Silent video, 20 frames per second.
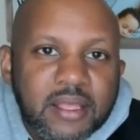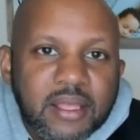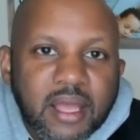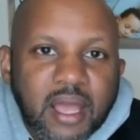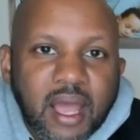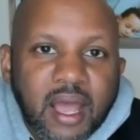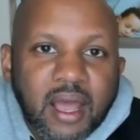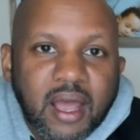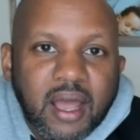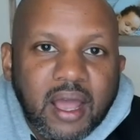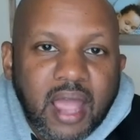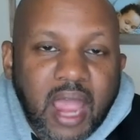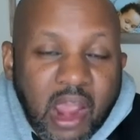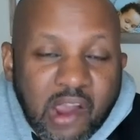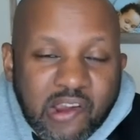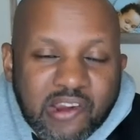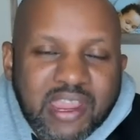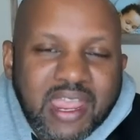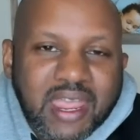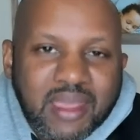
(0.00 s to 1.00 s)

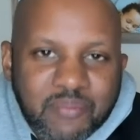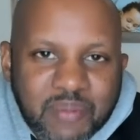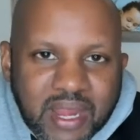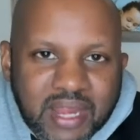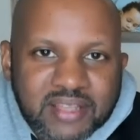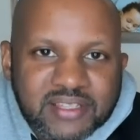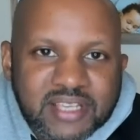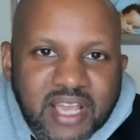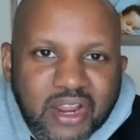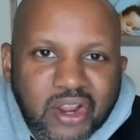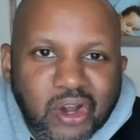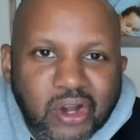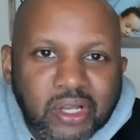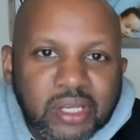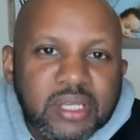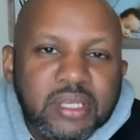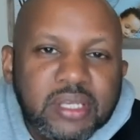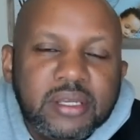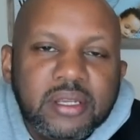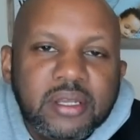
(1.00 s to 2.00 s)
our campaign as I call
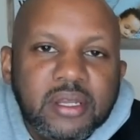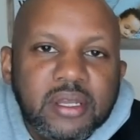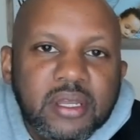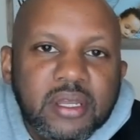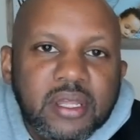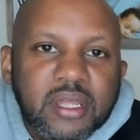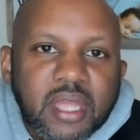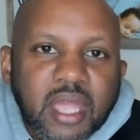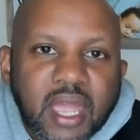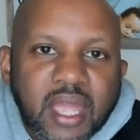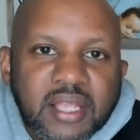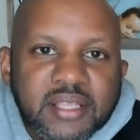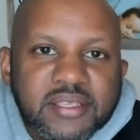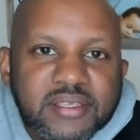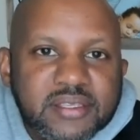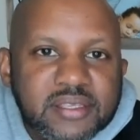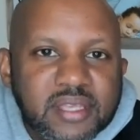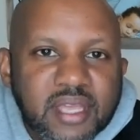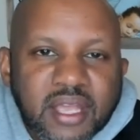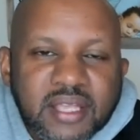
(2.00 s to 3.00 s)
it,
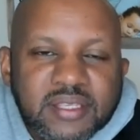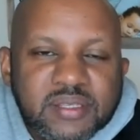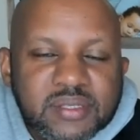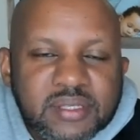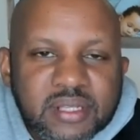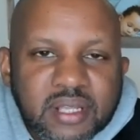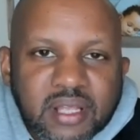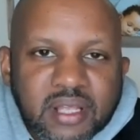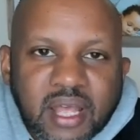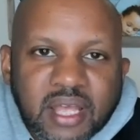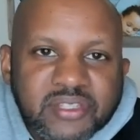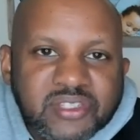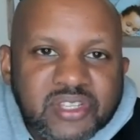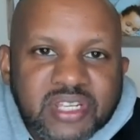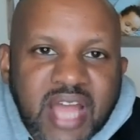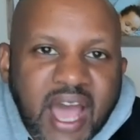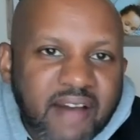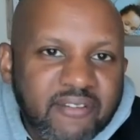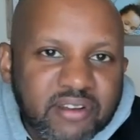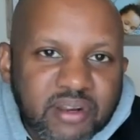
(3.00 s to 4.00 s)
it's a
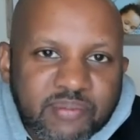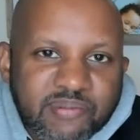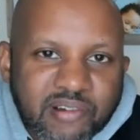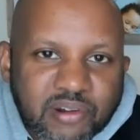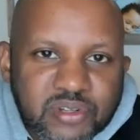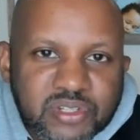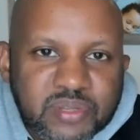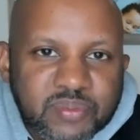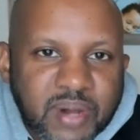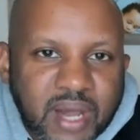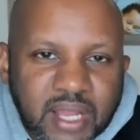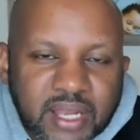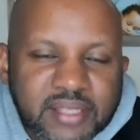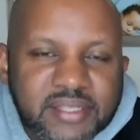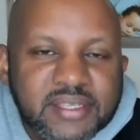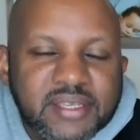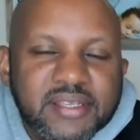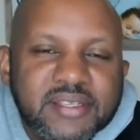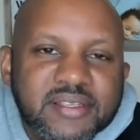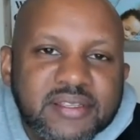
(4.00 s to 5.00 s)
novel approach to
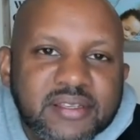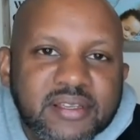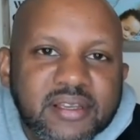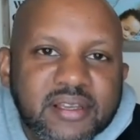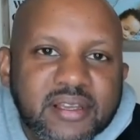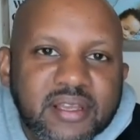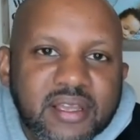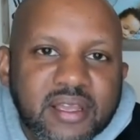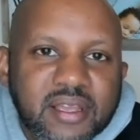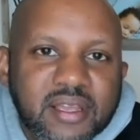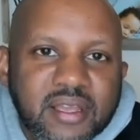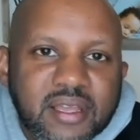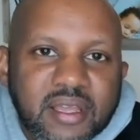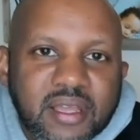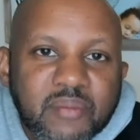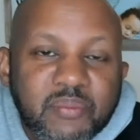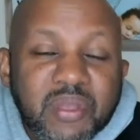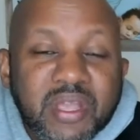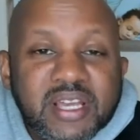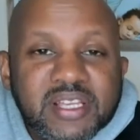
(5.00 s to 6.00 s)
politics,
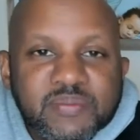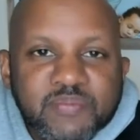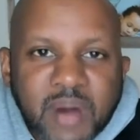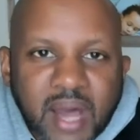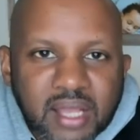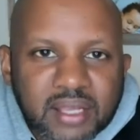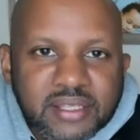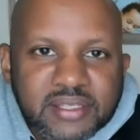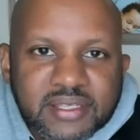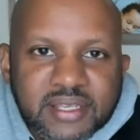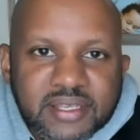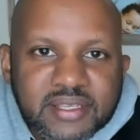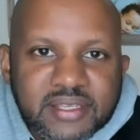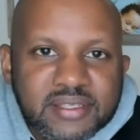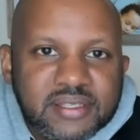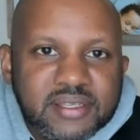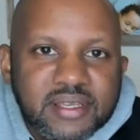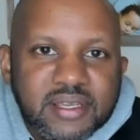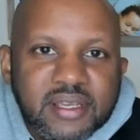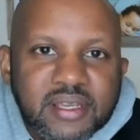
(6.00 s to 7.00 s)
because
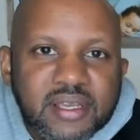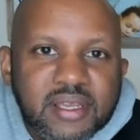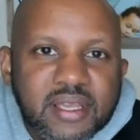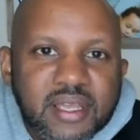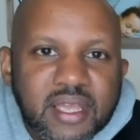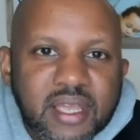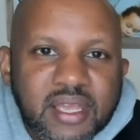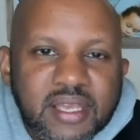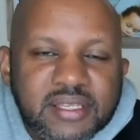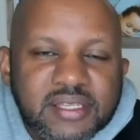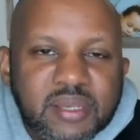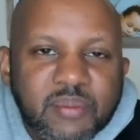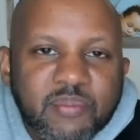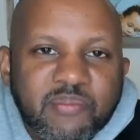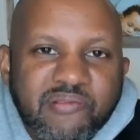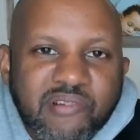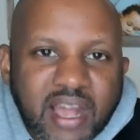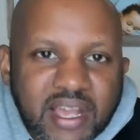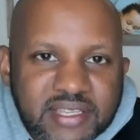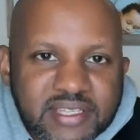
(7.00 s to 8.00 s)
politics is a
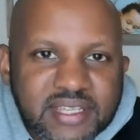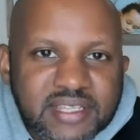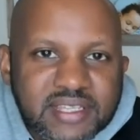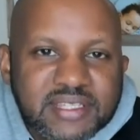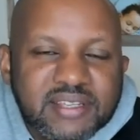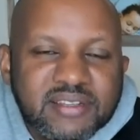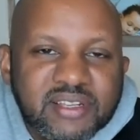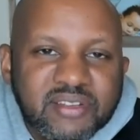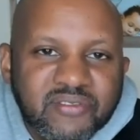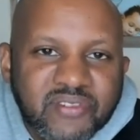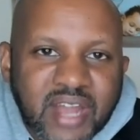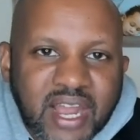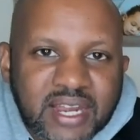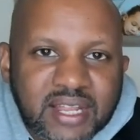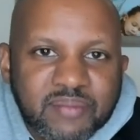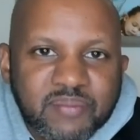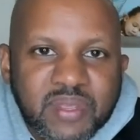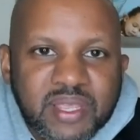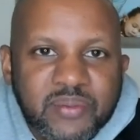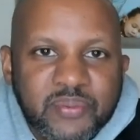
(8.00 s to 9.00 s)
process of dividing
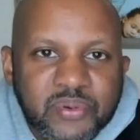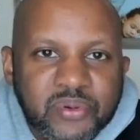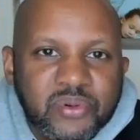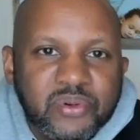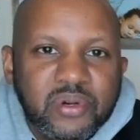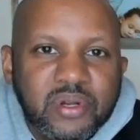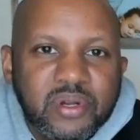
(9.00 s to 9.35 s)
people,